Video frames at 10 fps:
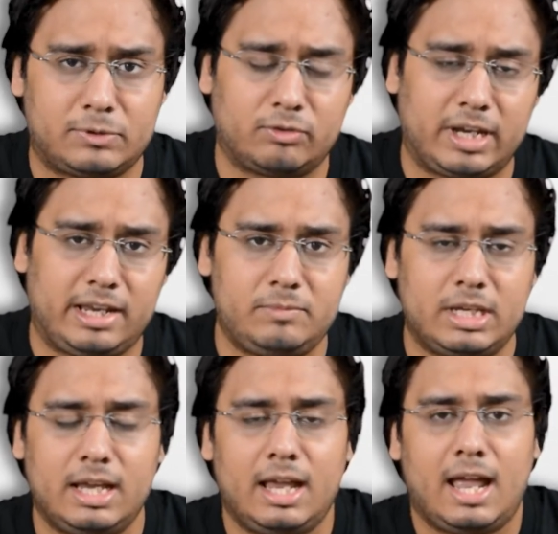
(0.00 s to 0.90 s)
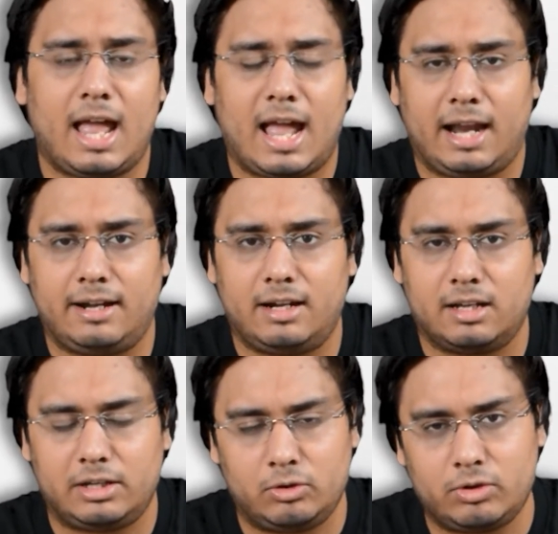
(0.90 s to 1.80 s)
of games and
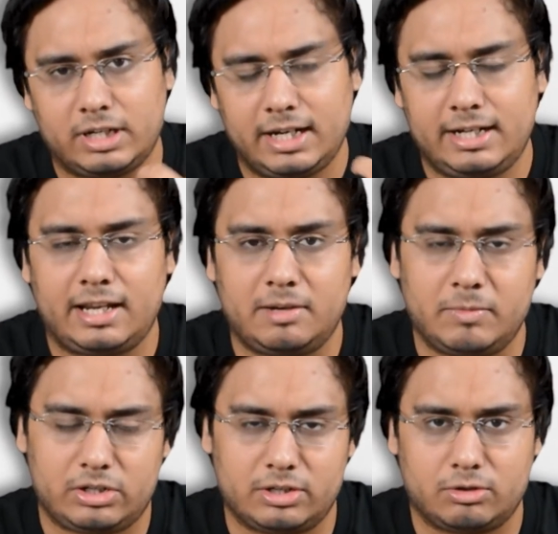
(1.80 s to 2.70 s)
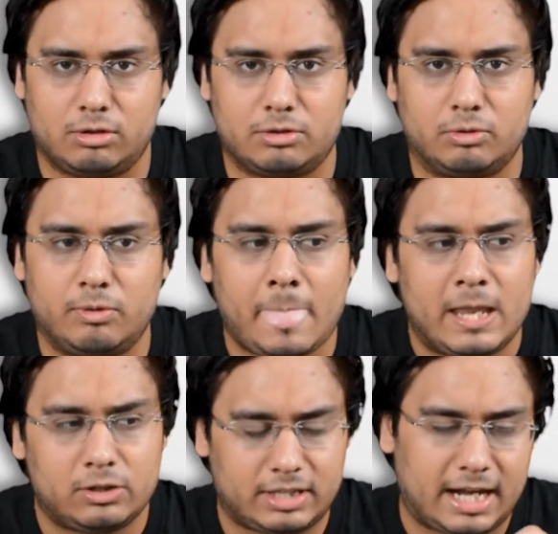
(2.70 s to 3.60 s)
you know create animations also
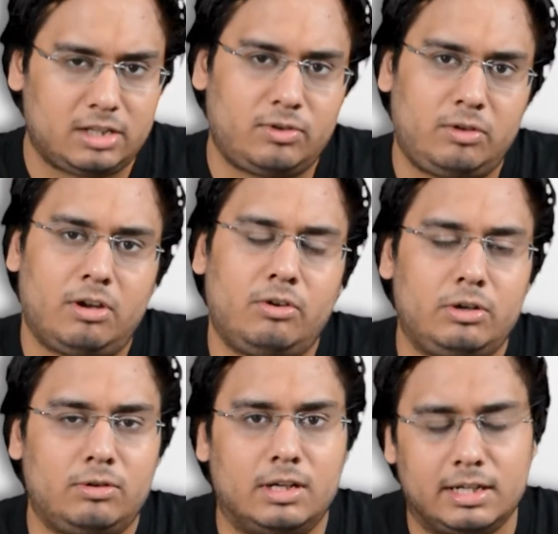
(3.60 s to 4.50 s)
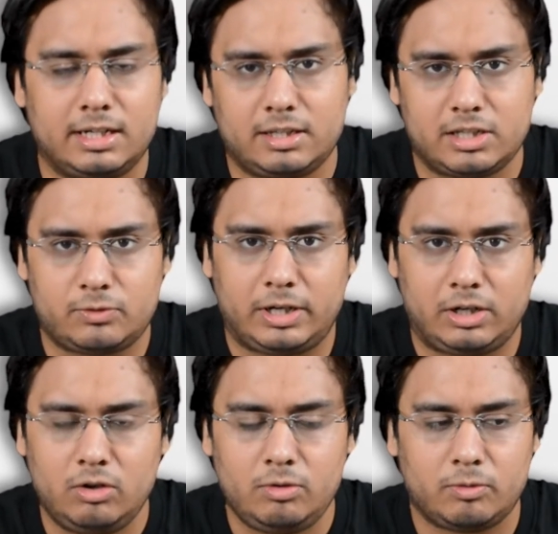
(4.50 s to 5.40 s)
so that is what we are going to learn in this
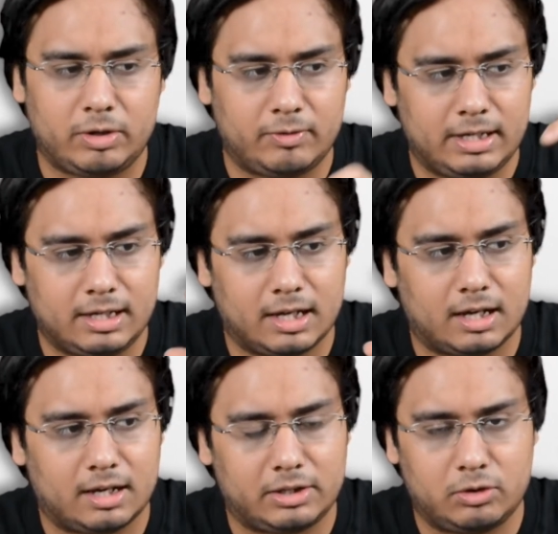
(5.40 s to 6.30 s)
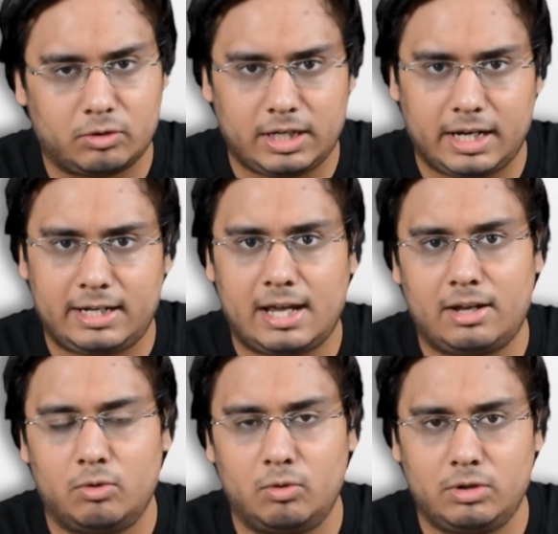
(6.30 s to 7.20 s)
video we will you know create
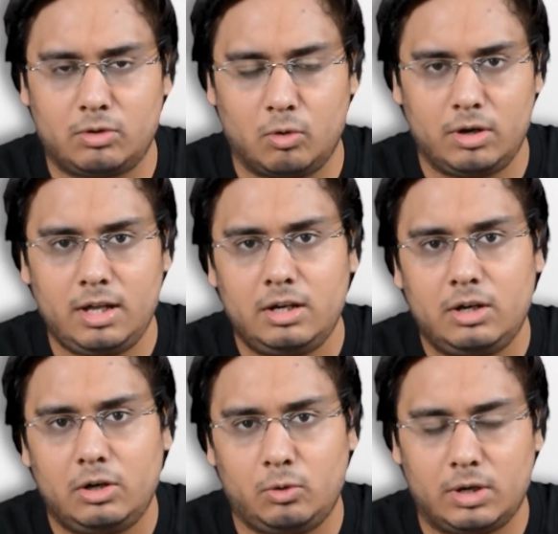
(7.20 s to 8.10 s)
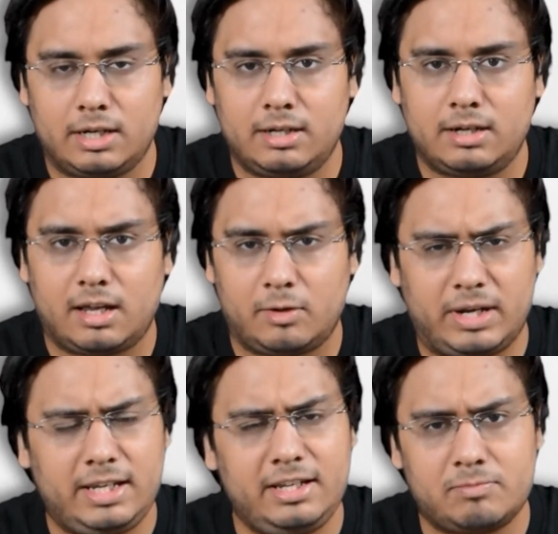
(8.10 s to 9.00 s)
our own code to run a
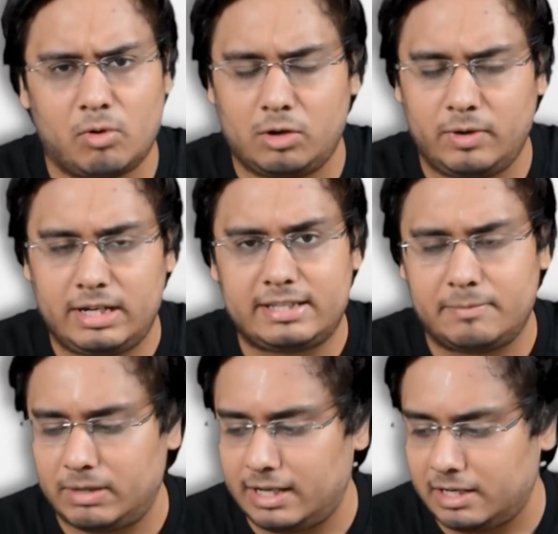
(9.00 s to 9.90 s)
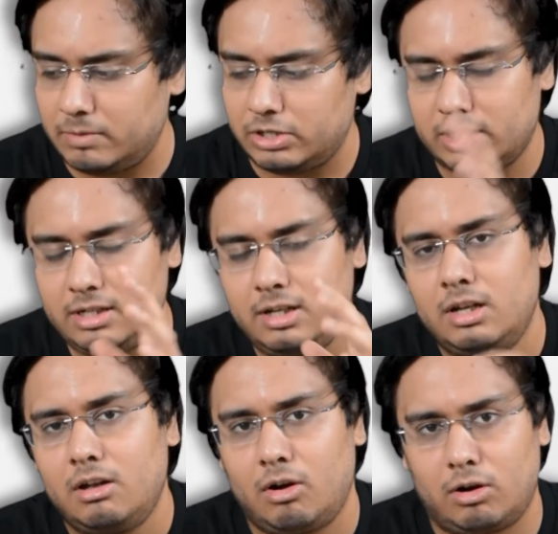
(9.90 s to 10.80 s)
very small very simple animation
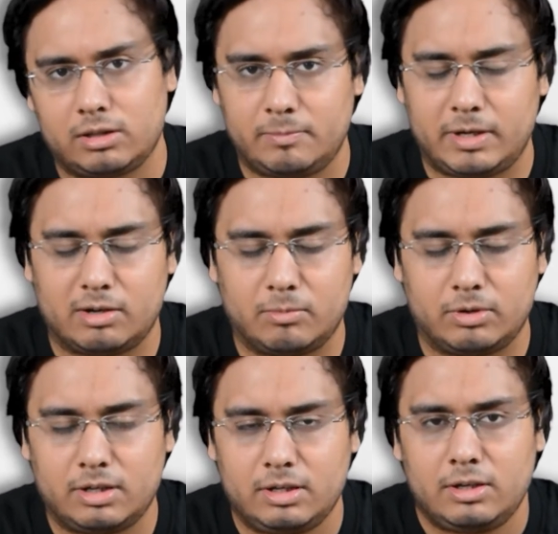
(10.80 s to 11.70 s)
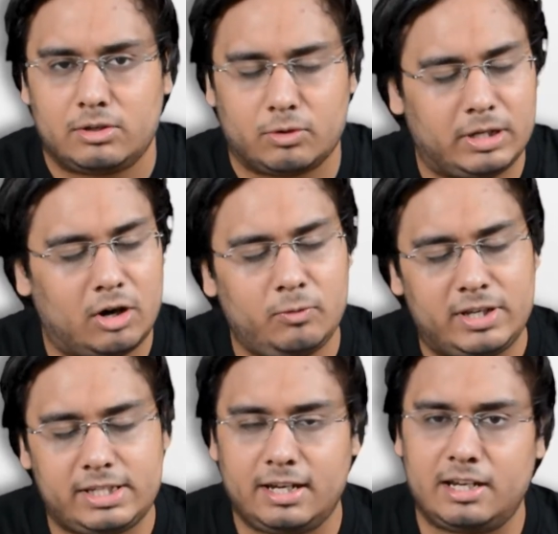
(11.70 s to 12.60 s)
on the maker board. So without
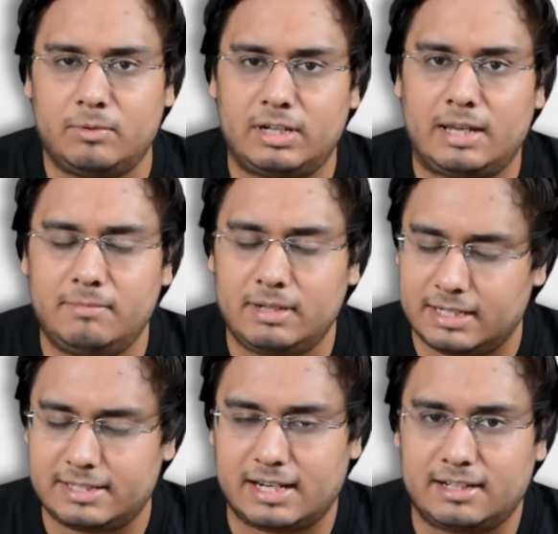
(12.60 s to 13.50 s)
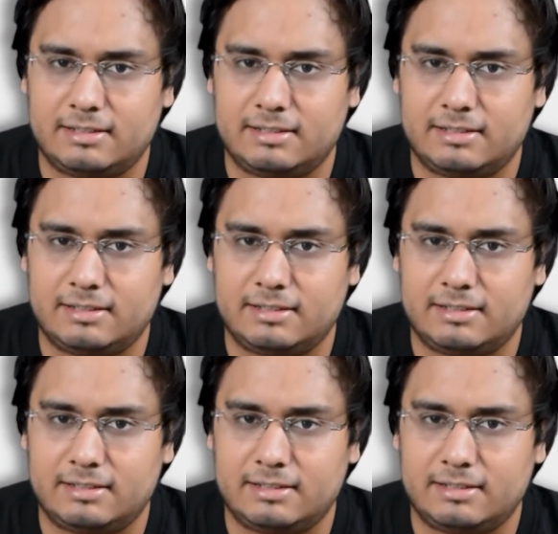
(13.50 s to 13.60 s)
wasting any more time, let's start.